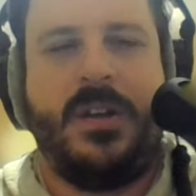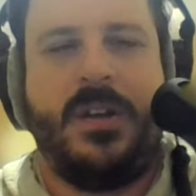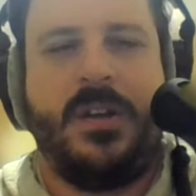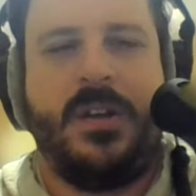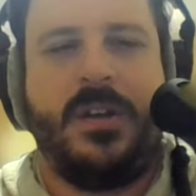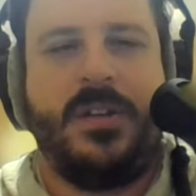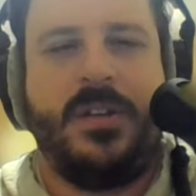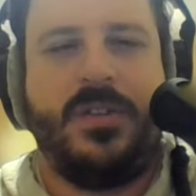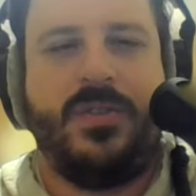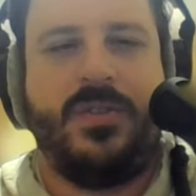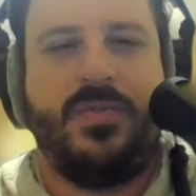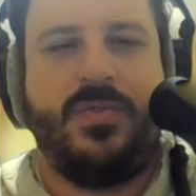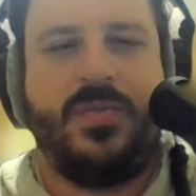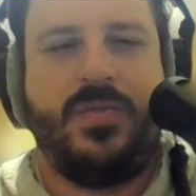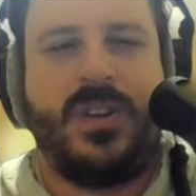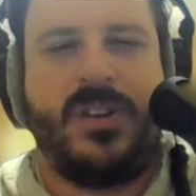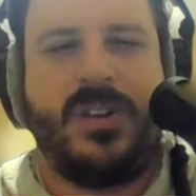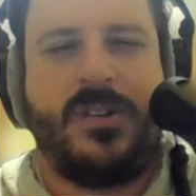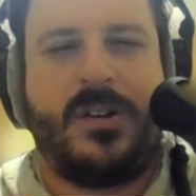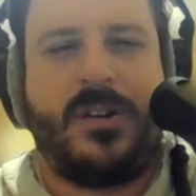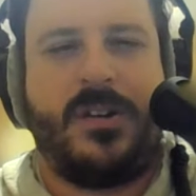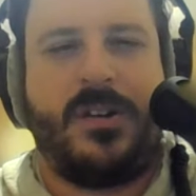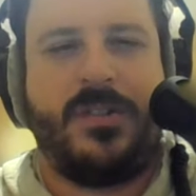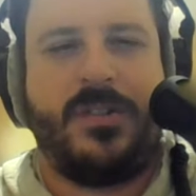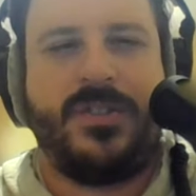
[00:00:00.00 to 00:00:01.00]
you can
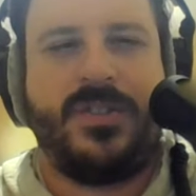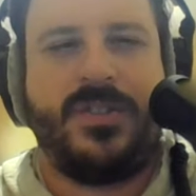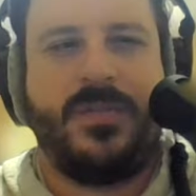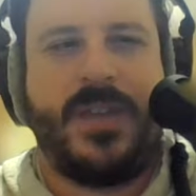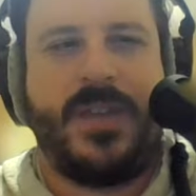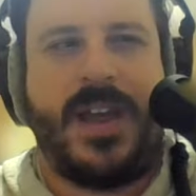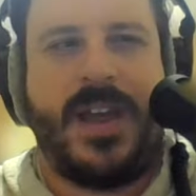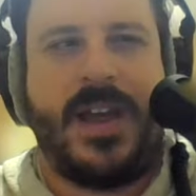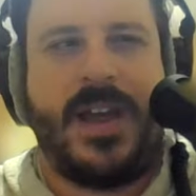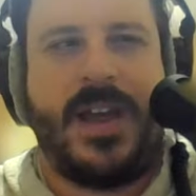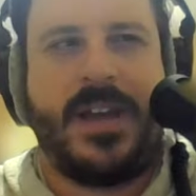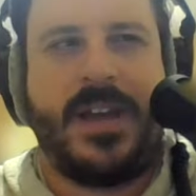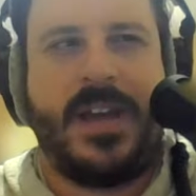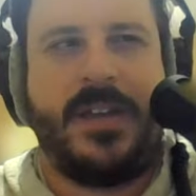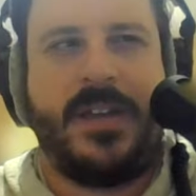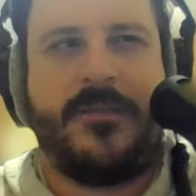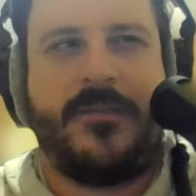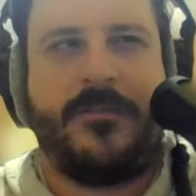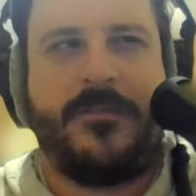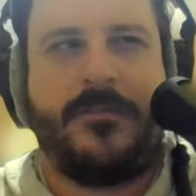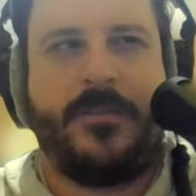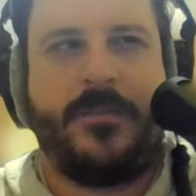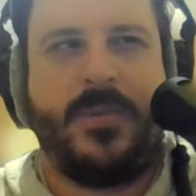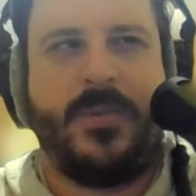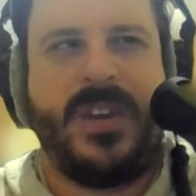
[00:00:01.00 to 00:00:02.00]
also add a
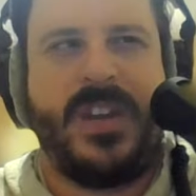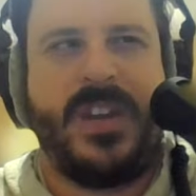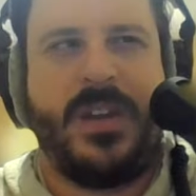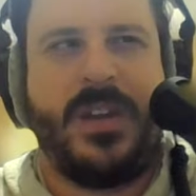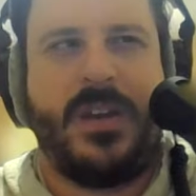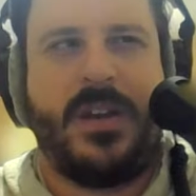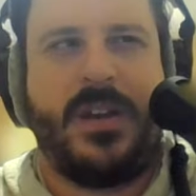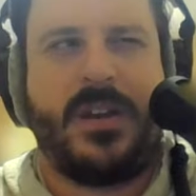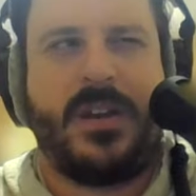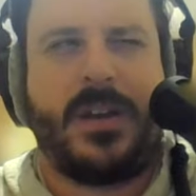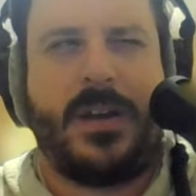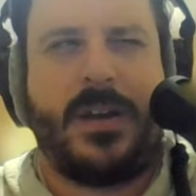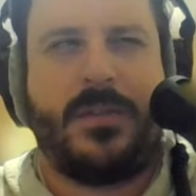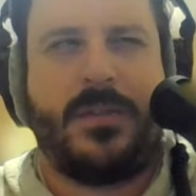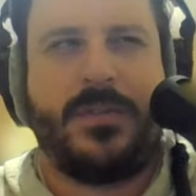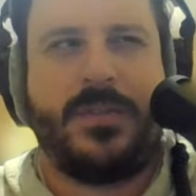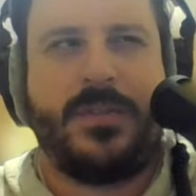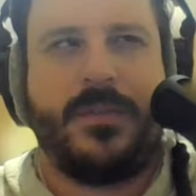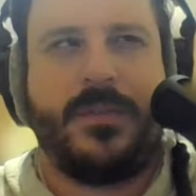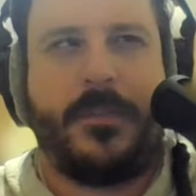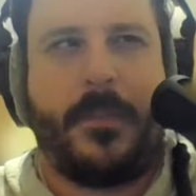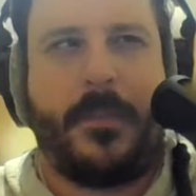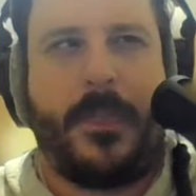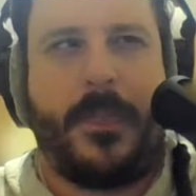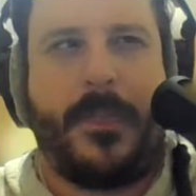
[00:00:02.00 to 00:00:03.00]
free account,
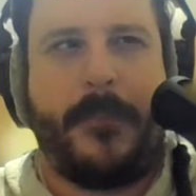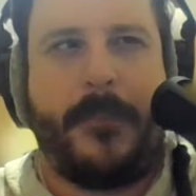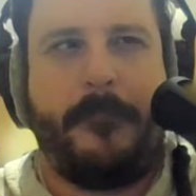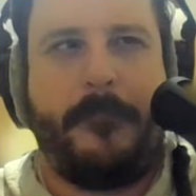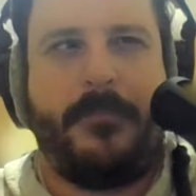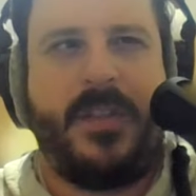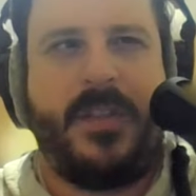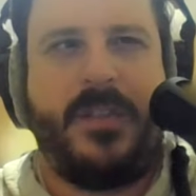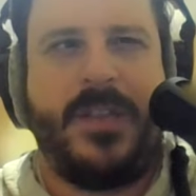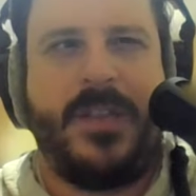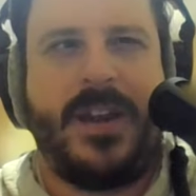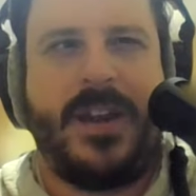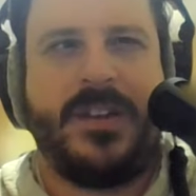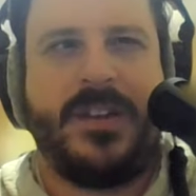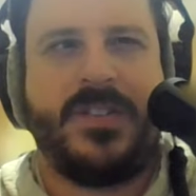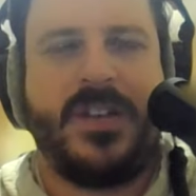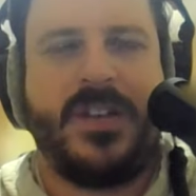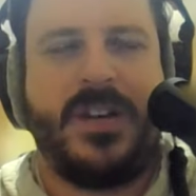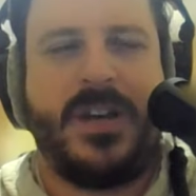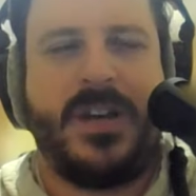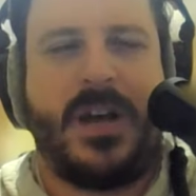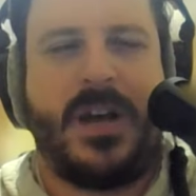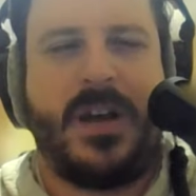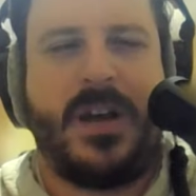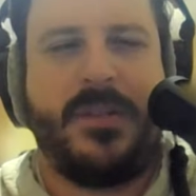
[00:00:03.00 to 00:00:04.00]
and that is
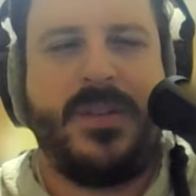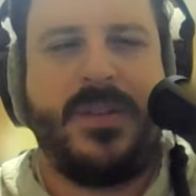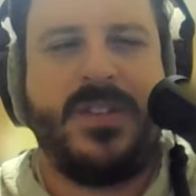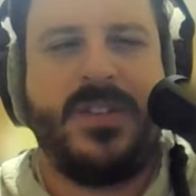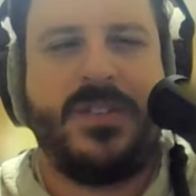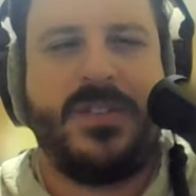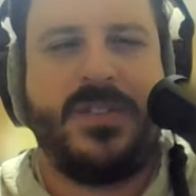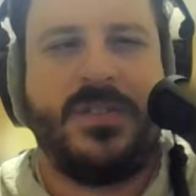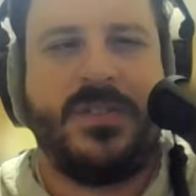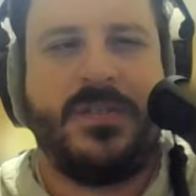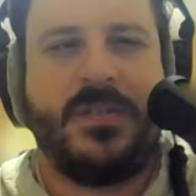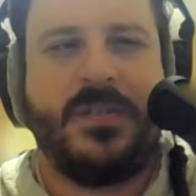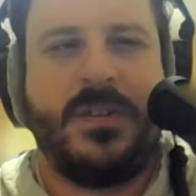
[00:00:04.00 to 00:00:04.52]
anonymous.